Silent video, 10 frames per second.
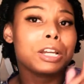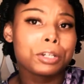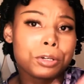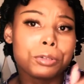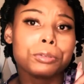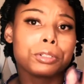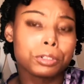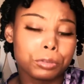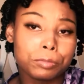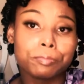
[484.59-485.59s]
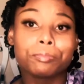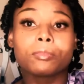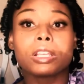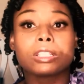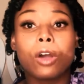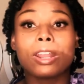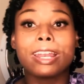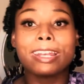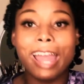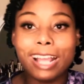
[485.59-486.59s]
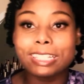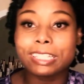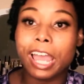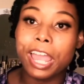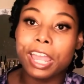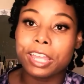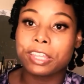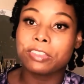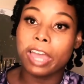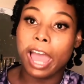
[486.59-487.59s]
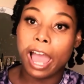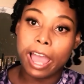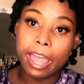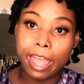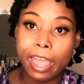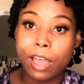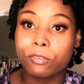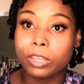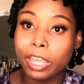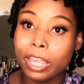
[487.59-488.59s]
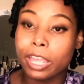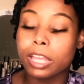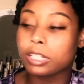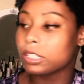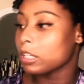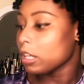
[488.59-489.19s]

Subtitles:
Cool, cool. So the next thing that I have is,